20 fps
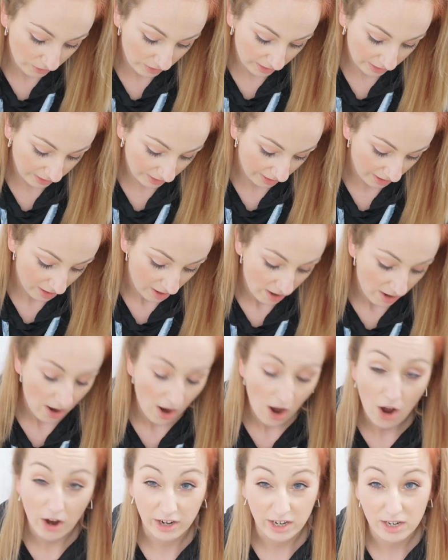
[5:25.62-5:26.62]
quickly.
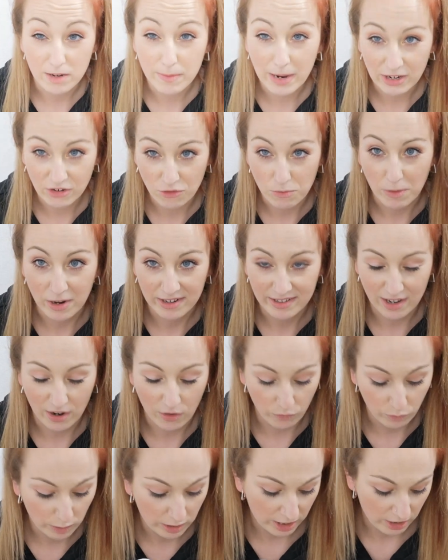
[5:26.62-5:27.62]
I can imagine
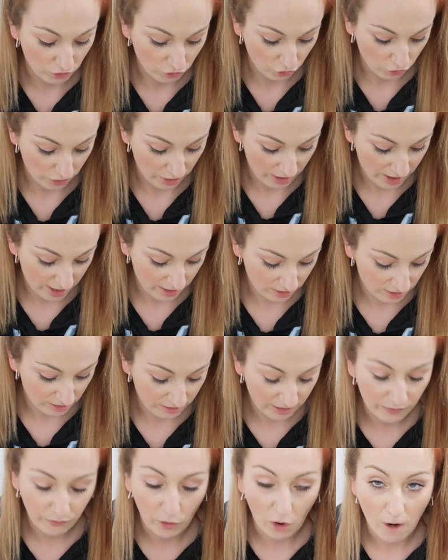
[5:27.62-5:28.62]
myself really enjoying that
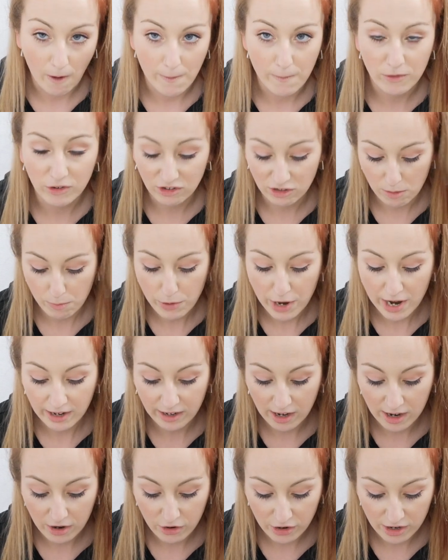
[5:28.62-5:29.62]
because if I was to
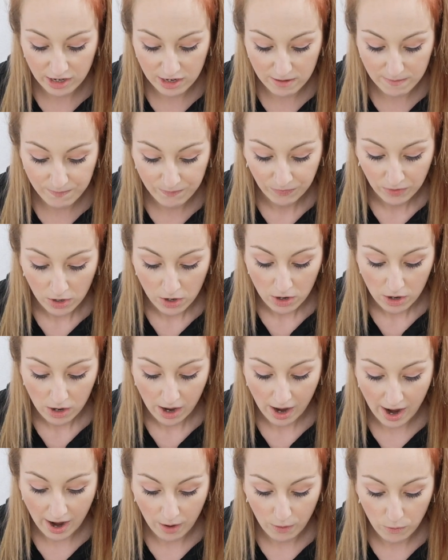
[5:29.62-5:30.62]
pick an item
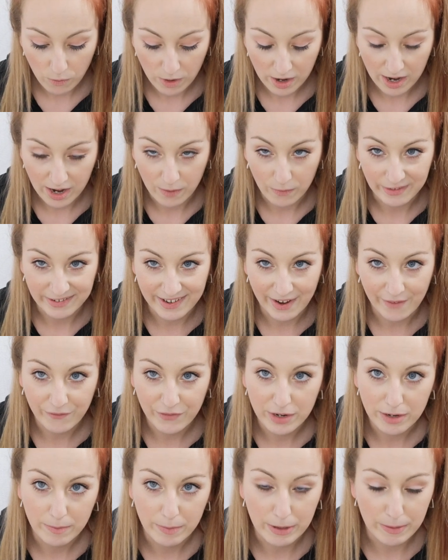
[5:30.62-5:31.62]
out, it would
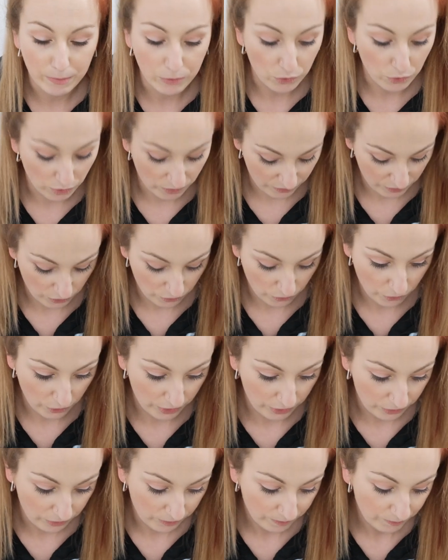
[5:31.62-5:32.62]
definitely be more of an
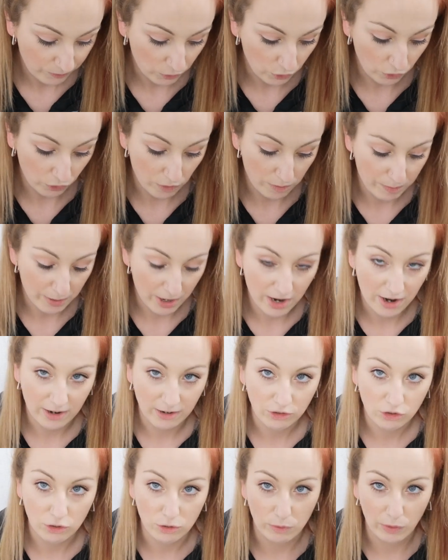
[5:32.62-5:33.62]
oil or a
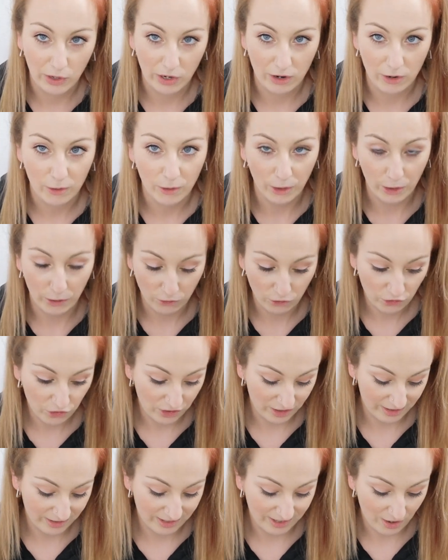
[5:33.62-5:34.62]
batter to a lotion
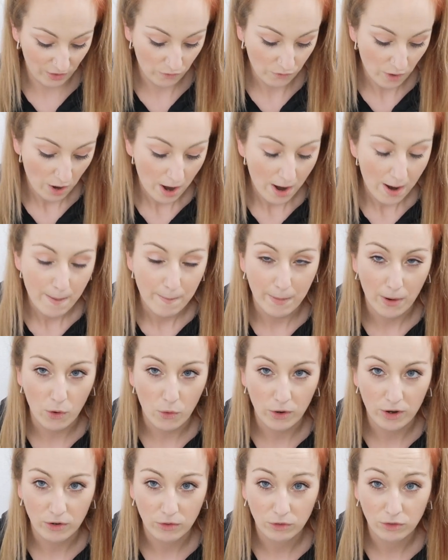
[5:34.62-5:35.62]
itself. But
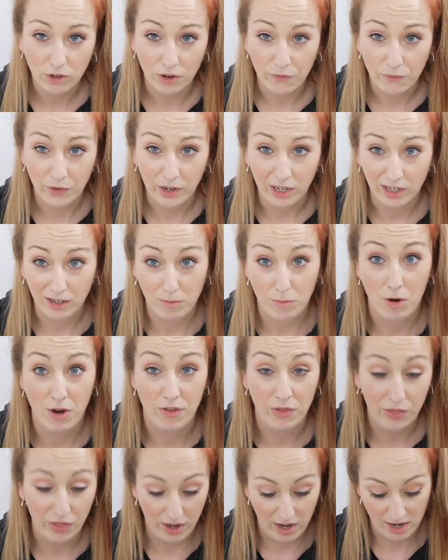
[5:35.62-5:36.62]
oils, I think, are my
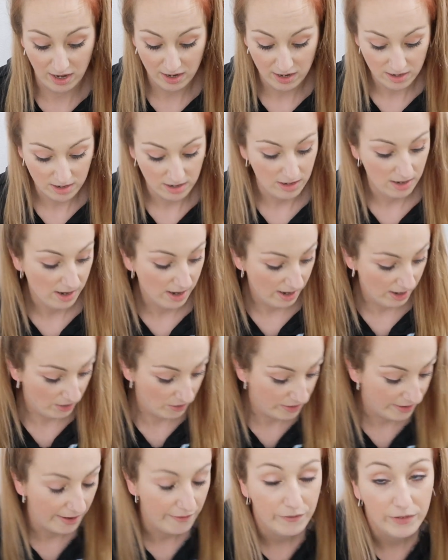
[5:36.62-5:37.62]
thing and
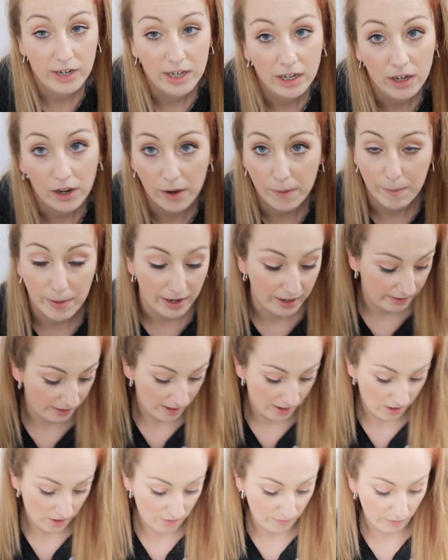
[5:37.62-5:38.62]
I'd definitely like pick
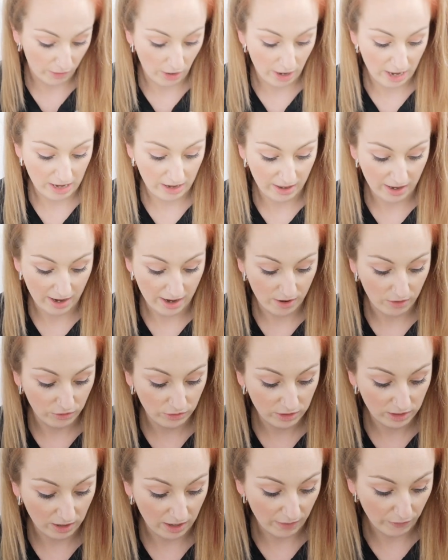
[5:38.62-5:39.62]
that over anything
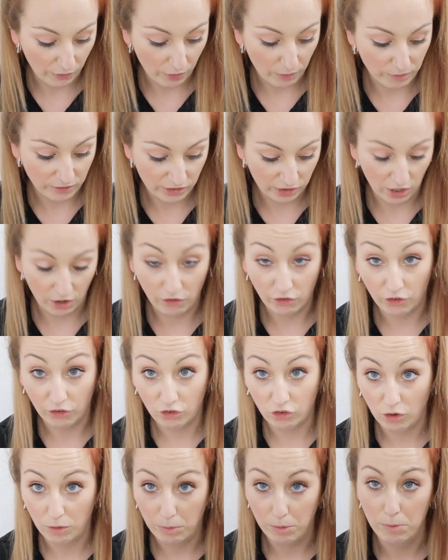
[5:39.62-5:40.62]
else if I was to go to the
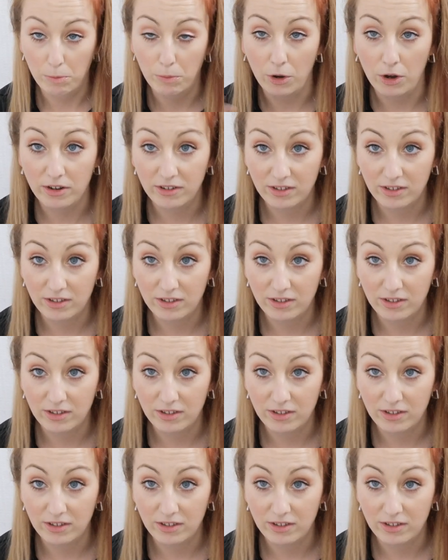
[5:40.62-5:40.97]
shop and buy